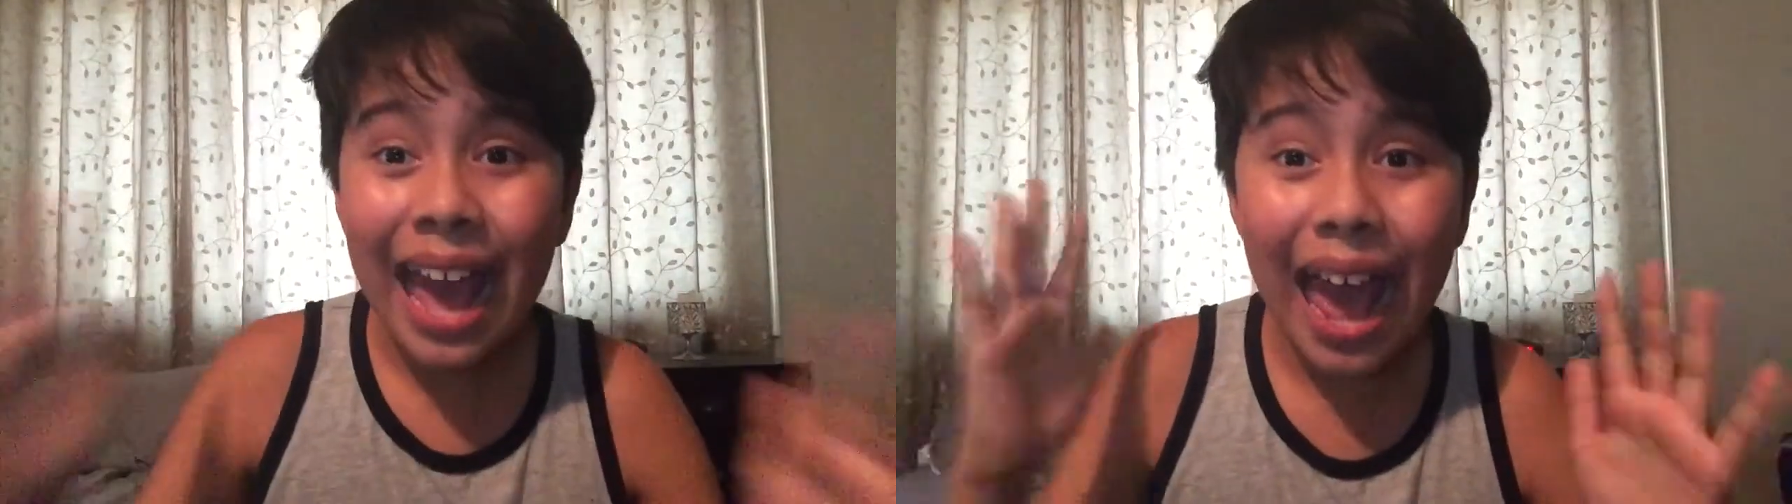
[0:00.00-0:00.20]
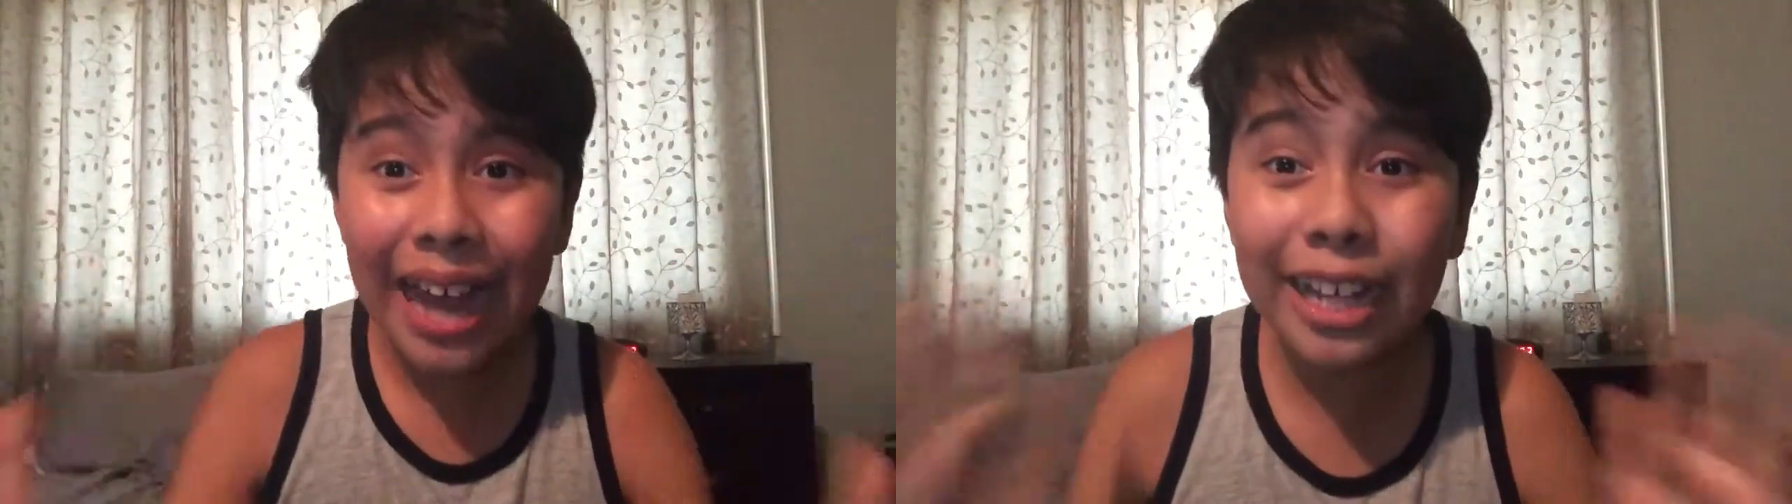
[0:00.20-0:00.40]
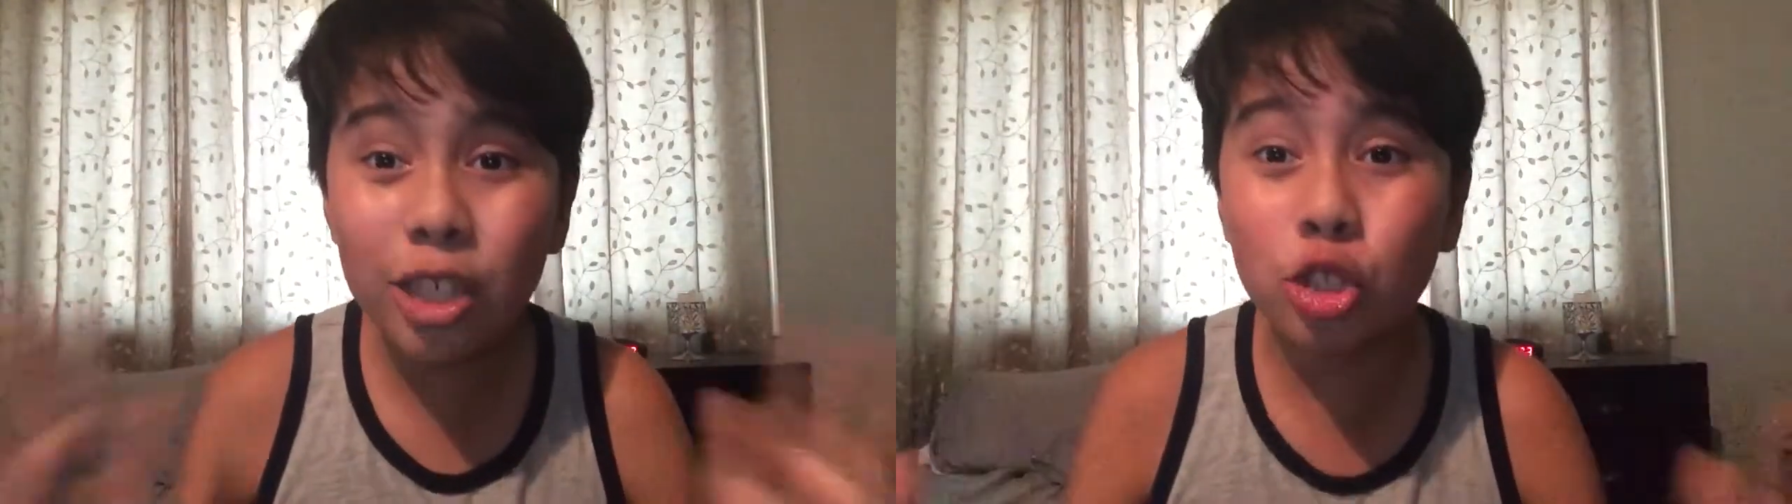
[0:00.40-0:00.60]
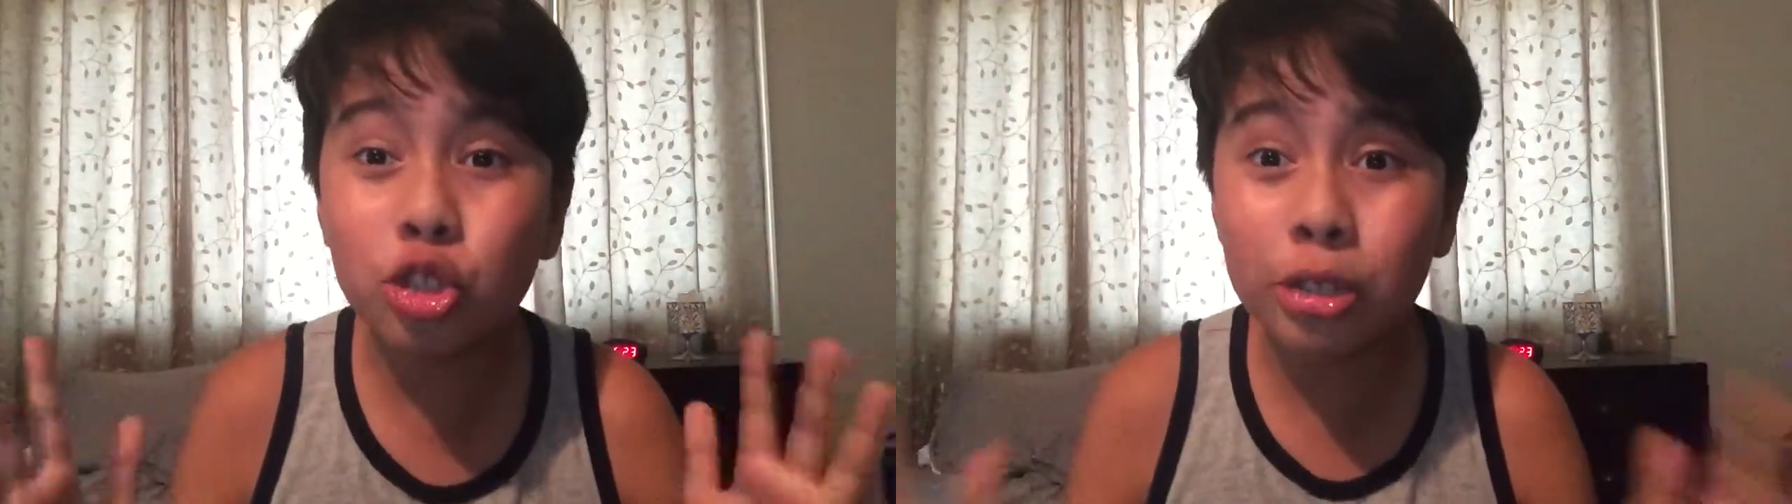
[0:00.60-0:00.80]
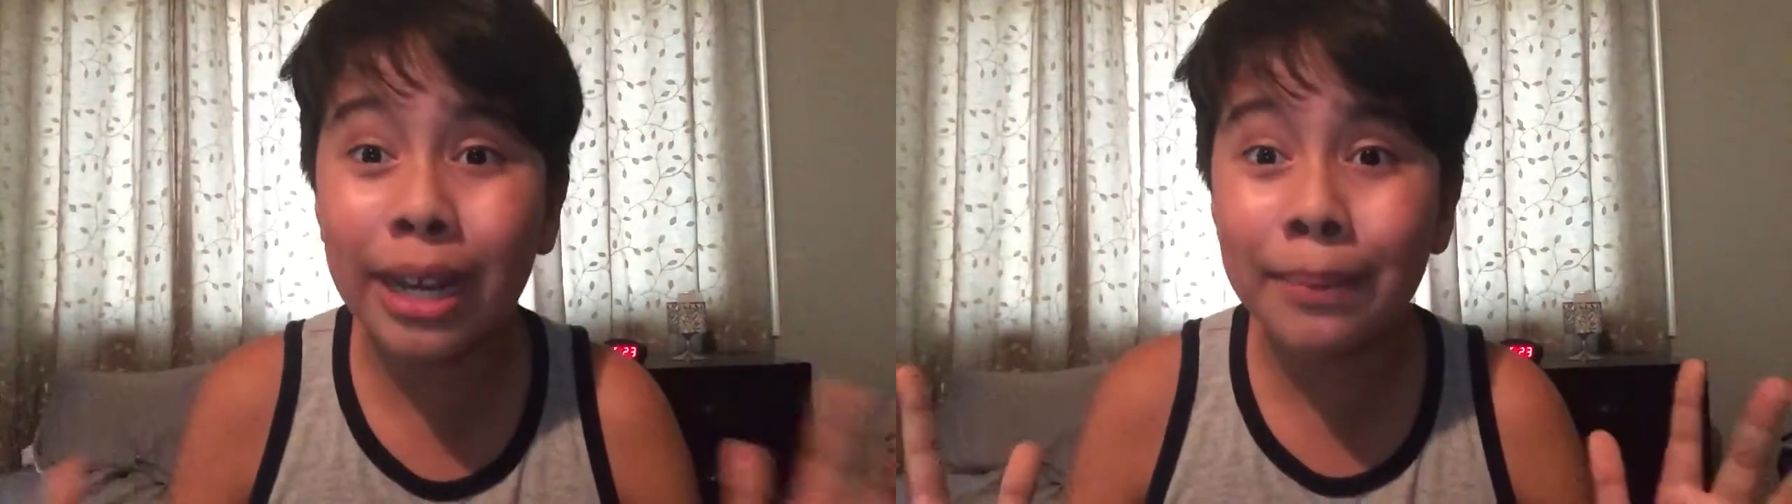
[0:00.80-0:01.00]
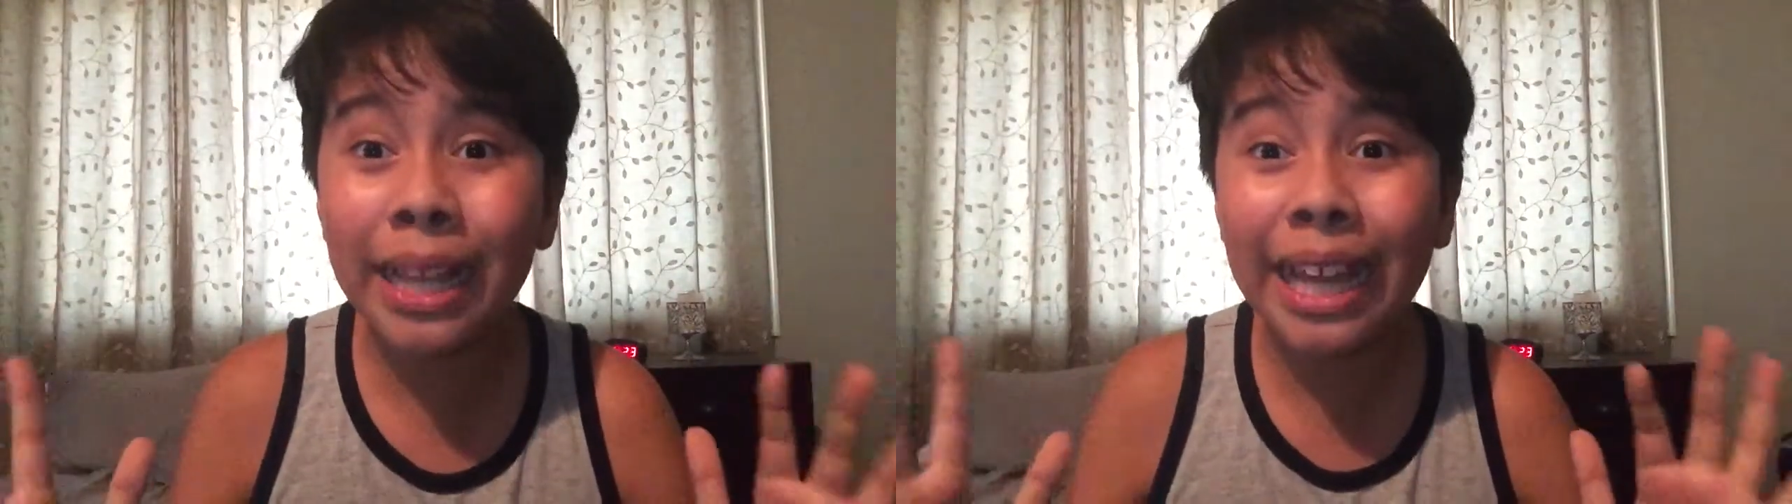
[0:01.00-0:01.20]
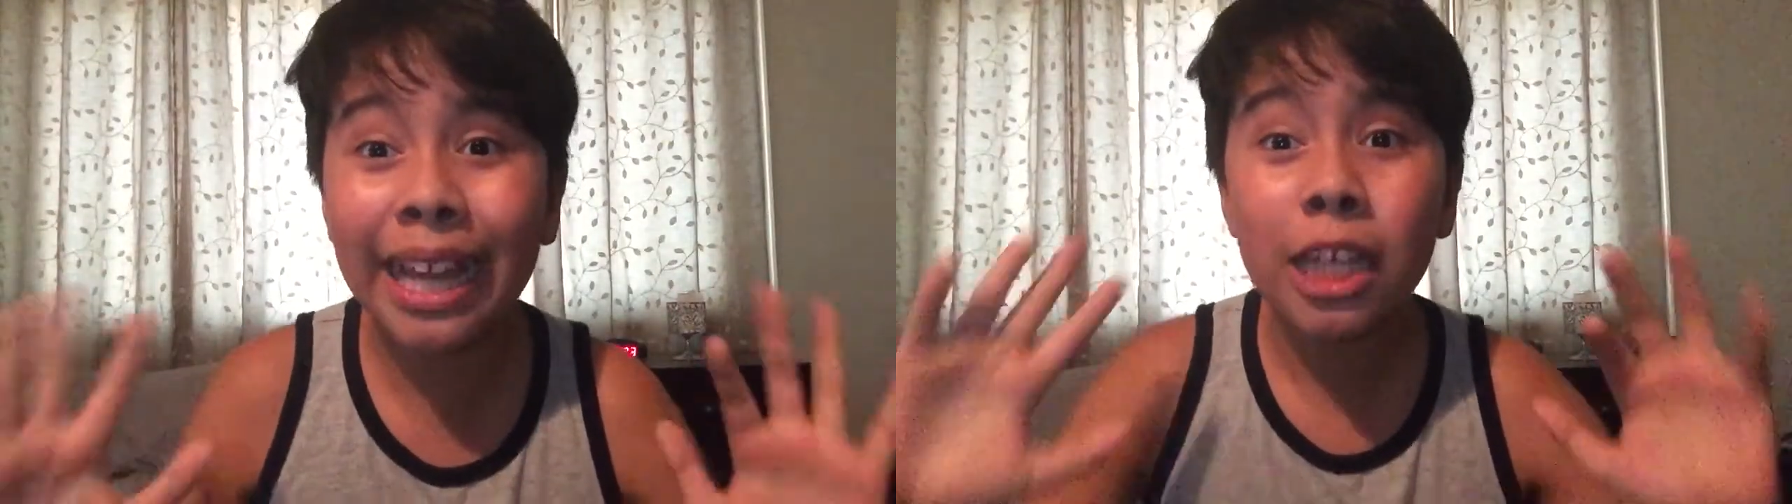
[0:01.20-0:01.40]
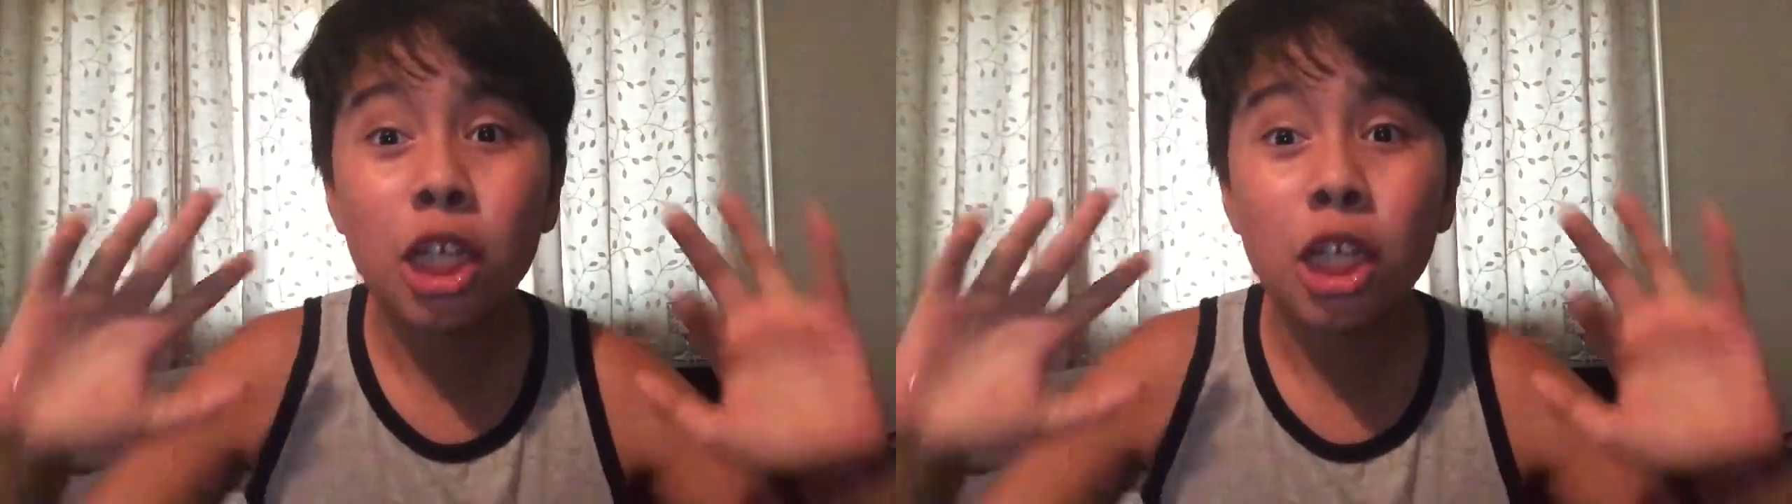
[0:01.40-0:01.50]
and extremely